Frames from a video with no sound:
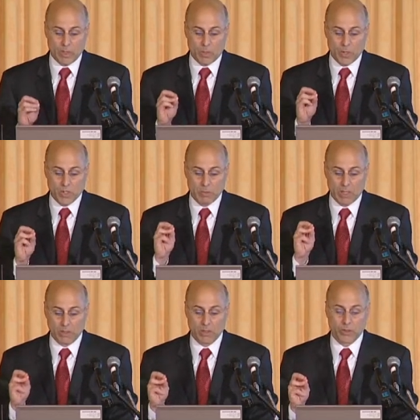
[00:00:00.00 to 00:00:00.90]
a question
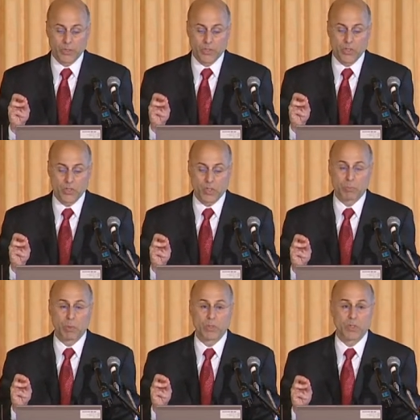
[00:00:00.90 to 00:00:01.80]
about clinical decision
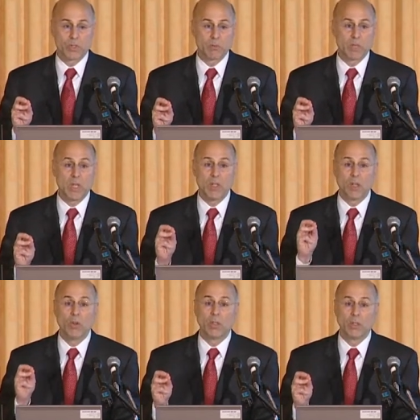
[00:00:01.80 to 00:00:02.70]
support systems. He
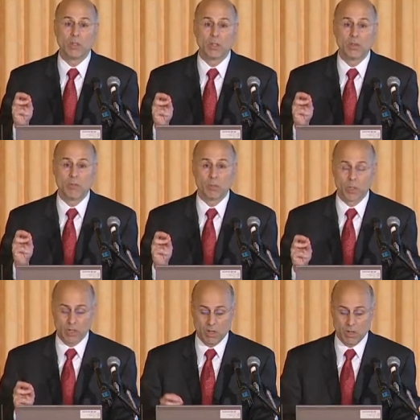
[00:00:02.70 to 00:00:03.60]
noted, if you'll
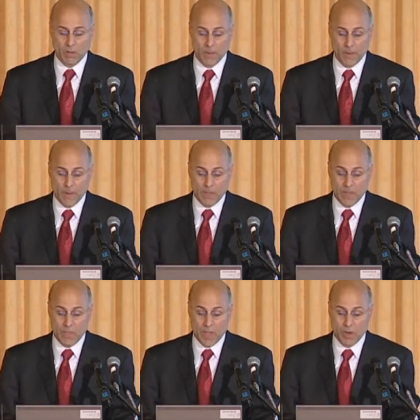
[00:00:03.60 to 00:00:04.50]
recall,
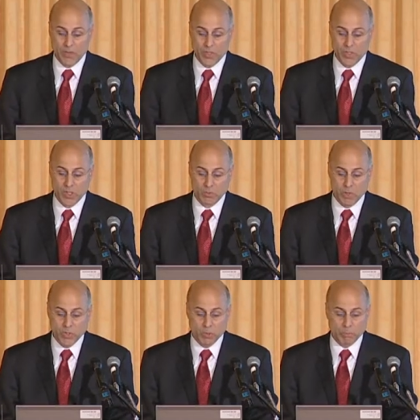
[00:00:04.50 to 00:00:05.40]
that they are the single
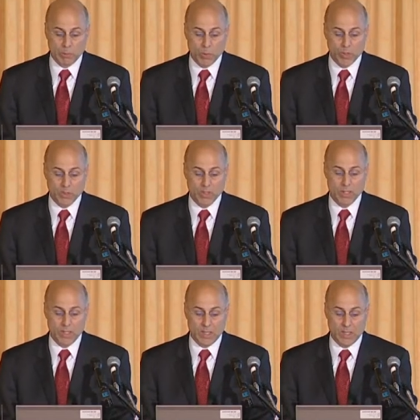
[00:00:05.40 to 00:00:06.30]
most important
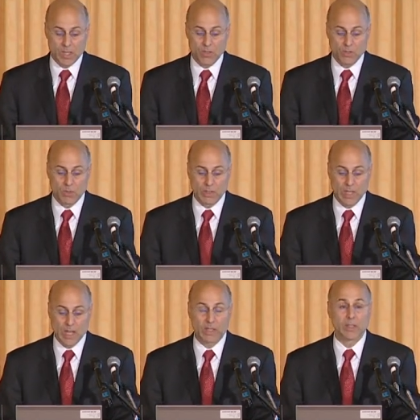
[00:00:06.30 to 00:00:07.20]
key to
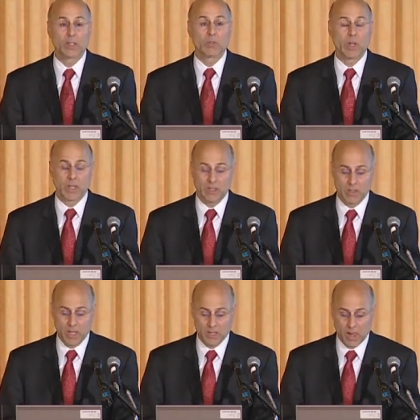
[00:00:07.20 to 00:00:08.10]
unlock electronic
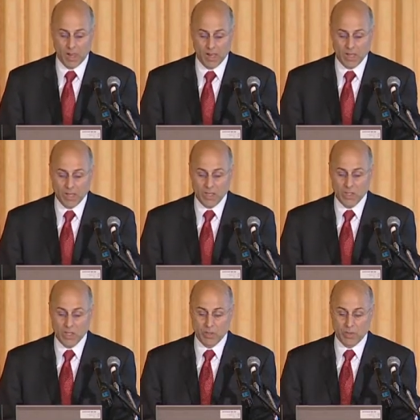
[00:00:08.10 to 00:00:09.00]
data. He
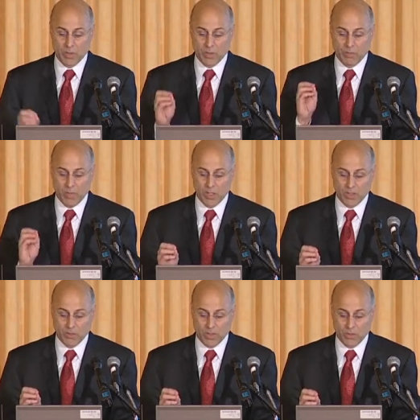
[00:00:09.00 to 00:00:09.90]
said that they're the
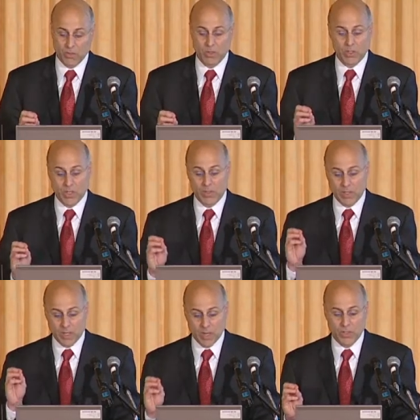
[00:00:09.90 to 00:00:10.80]
vehicle into, he said, the
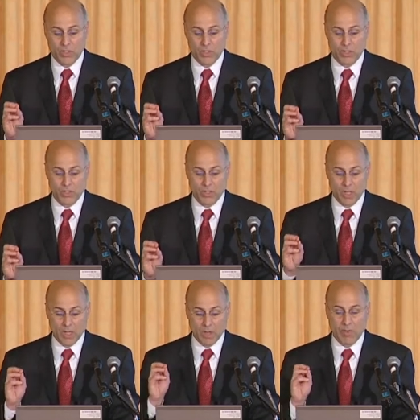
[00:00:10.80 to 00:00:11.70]
consciousness
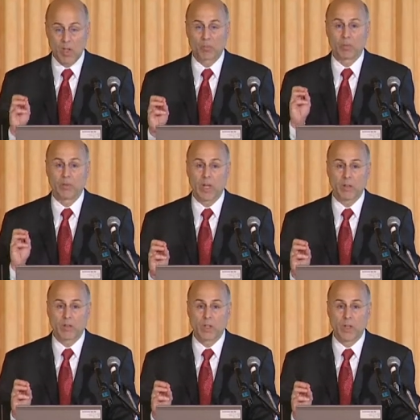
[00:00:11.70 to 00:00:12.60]
of health
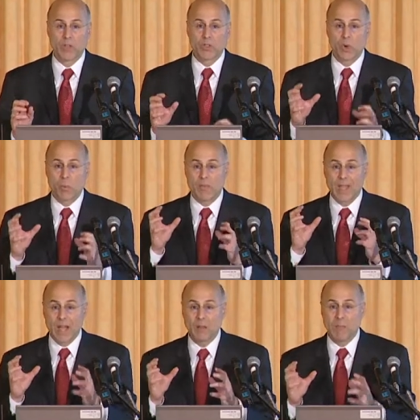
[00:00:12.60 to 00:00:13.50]
providers. So we've
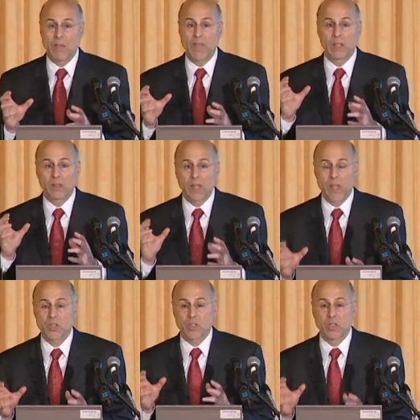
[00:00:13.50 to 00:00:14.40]
got to make that
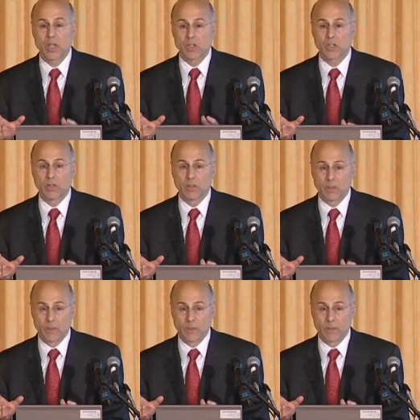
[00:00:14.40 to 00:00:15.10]
last connection